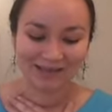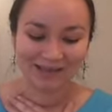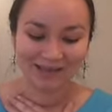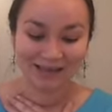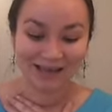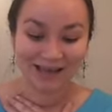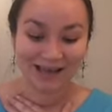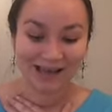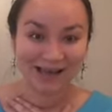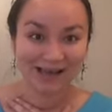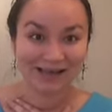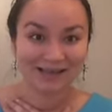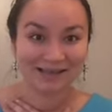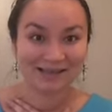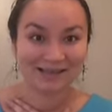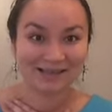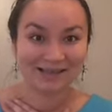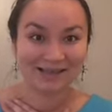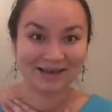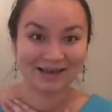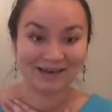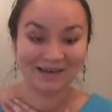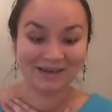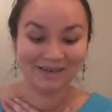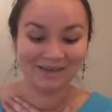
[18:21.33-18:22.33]
Yeah,
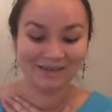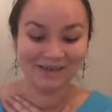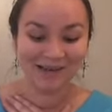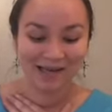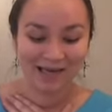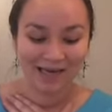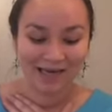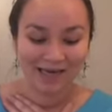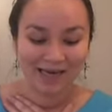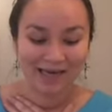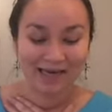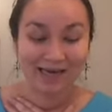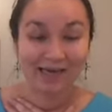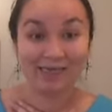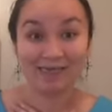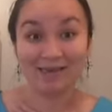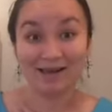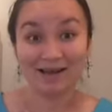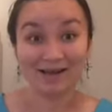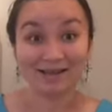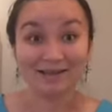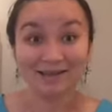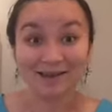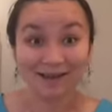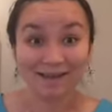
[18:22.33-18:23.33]
so
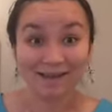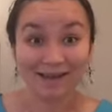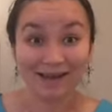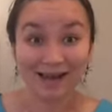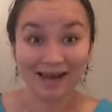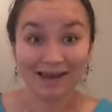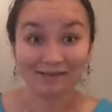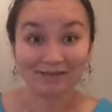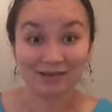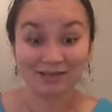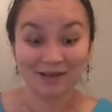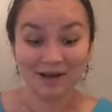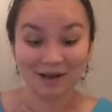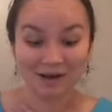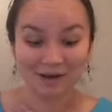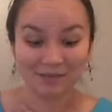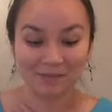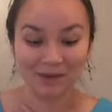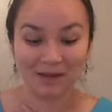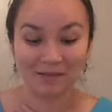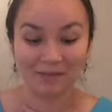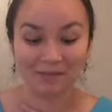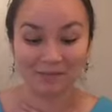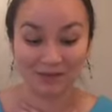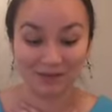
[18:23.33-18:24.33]
that's all I have to talk
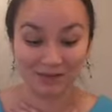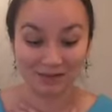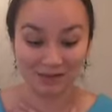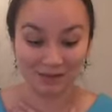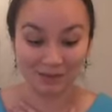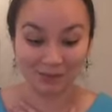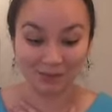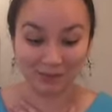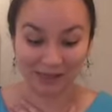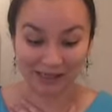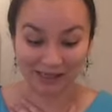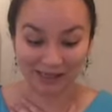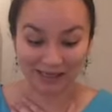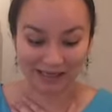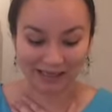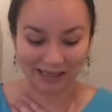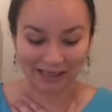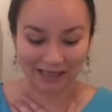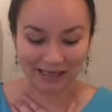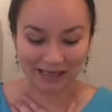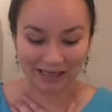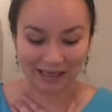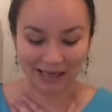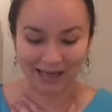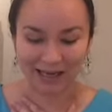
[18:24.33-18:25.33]
about this week,
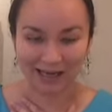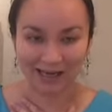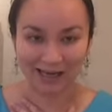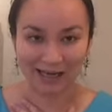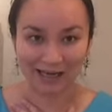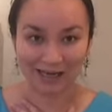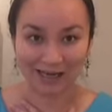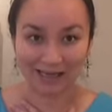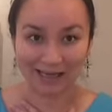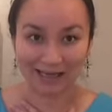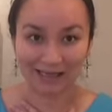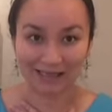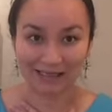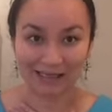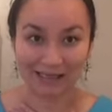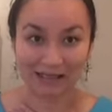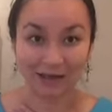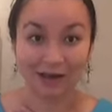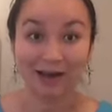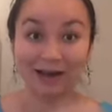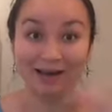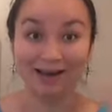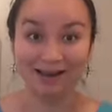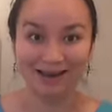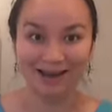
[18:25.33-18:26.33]
and
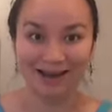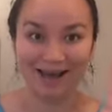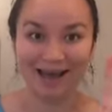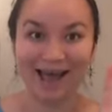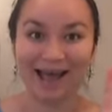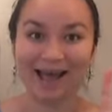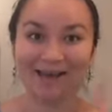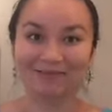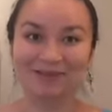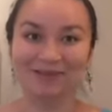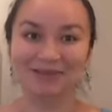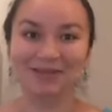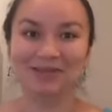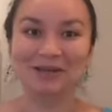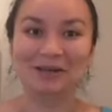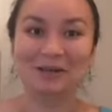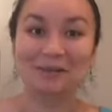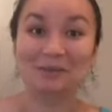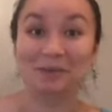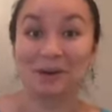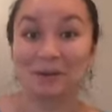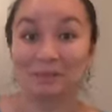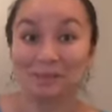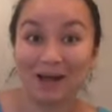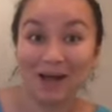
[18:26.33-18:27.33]
I have to show you
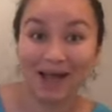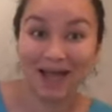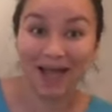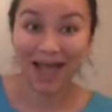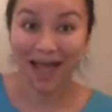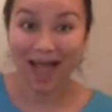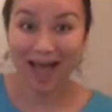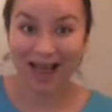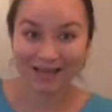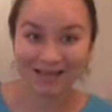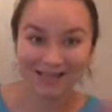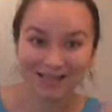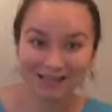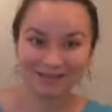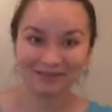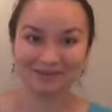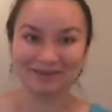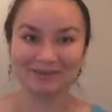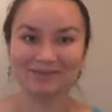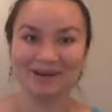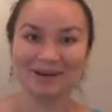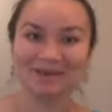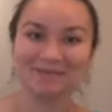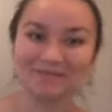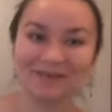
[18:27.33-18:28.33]
the bump. I actually
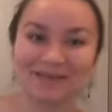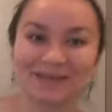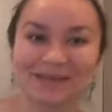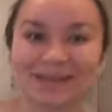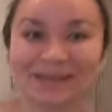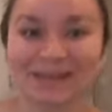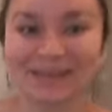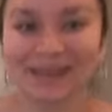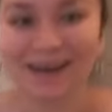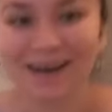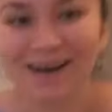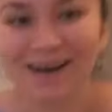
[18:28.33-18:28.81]
remembered.